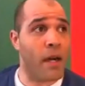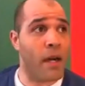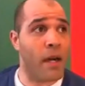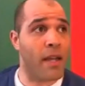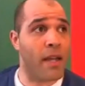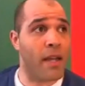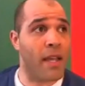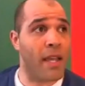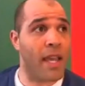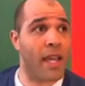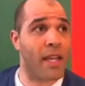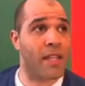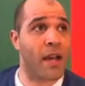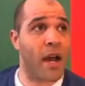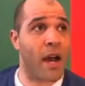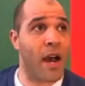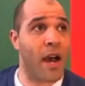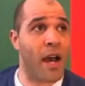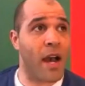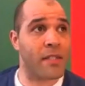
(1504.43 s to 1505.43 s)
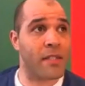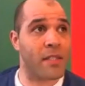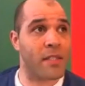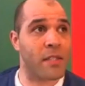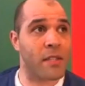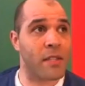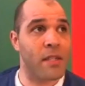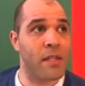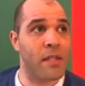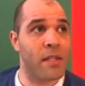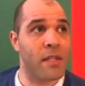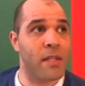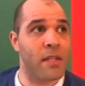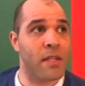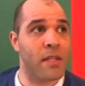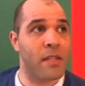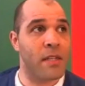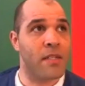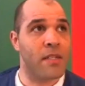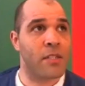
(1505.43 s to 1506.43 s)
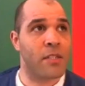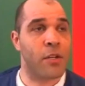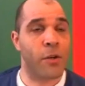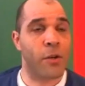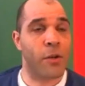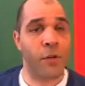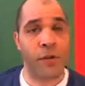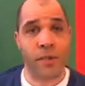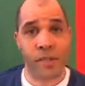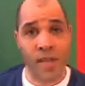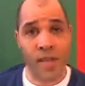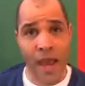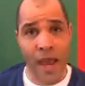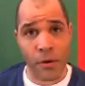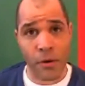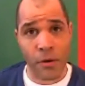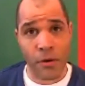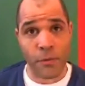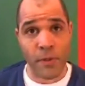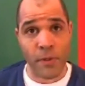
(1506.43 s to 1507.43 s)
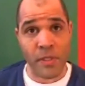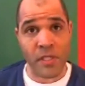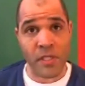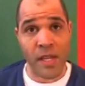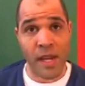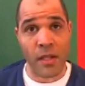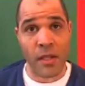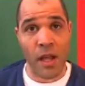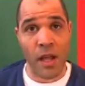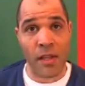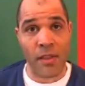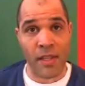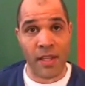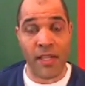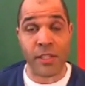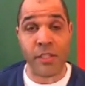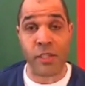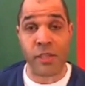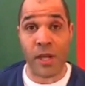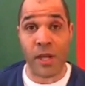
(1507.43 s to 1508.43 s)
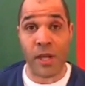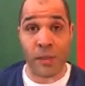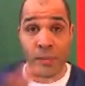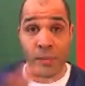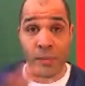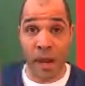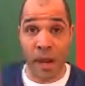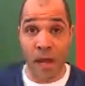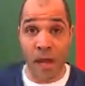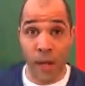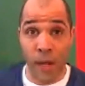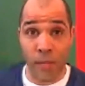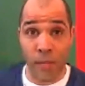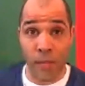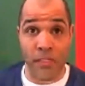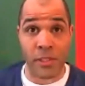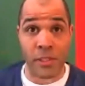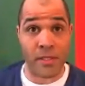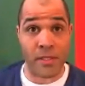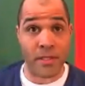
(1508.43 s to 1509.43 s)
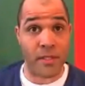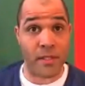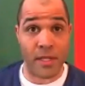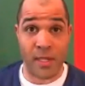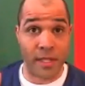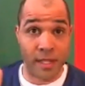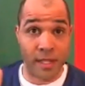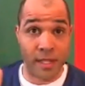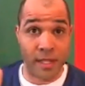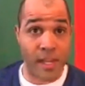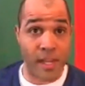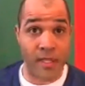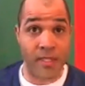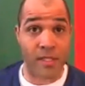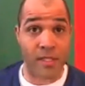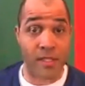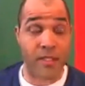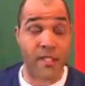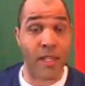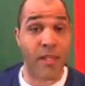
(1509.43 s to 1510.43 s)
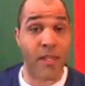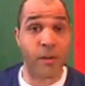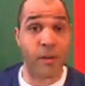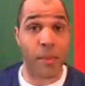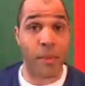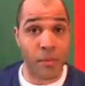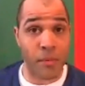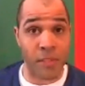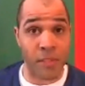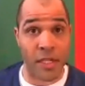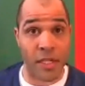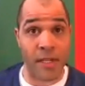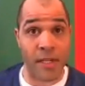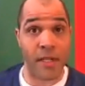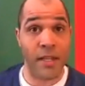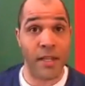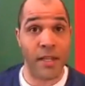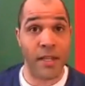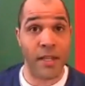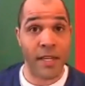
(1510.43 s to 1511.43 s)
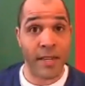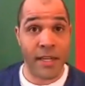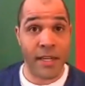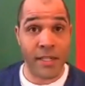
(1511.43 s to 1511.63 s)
Uh, it got turned down for sale on the eShop. Not published. The, he didn't ask Nintendo to publish it.